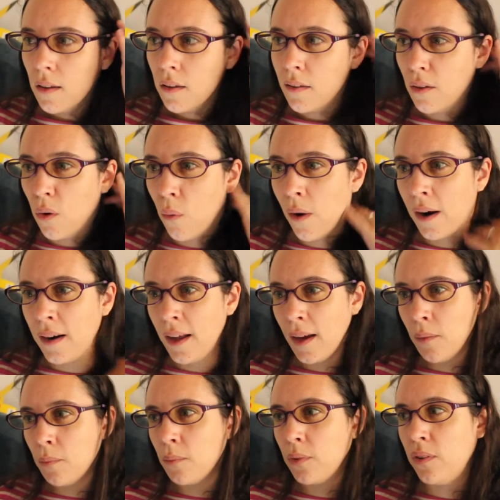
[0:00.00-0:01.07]
So when
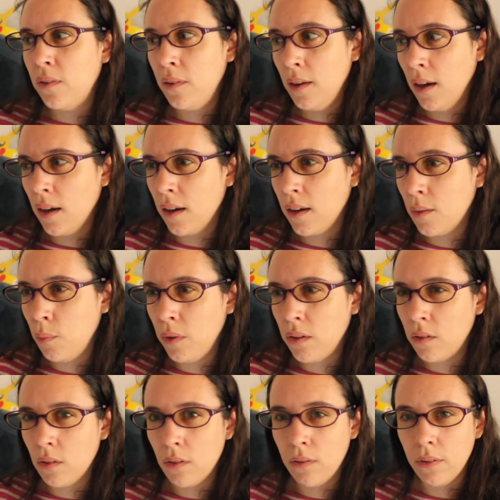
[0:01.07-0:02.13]
I'm sick I get
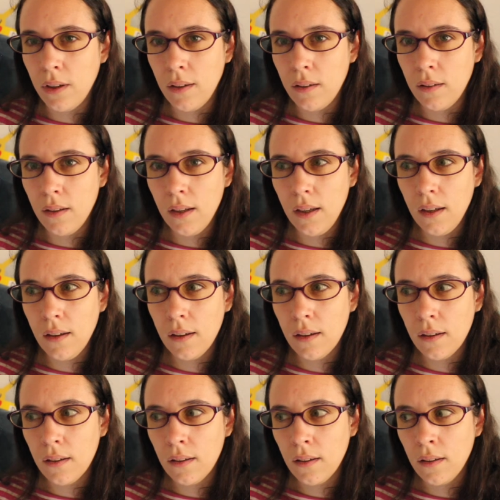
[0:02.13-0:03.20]
pissed off easily,
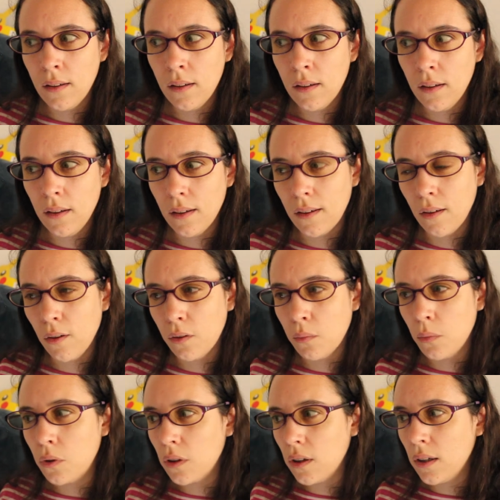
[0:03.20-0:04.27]
like a lot
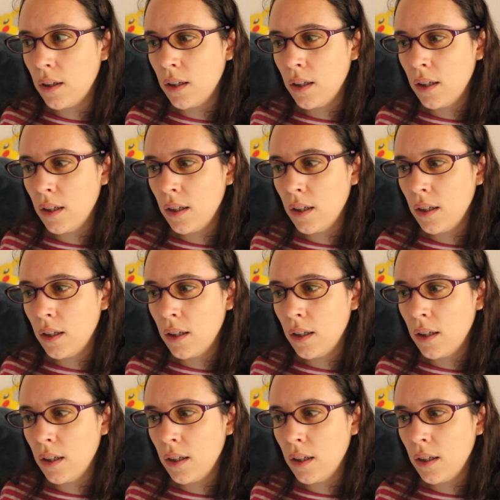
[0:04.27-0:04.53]
more.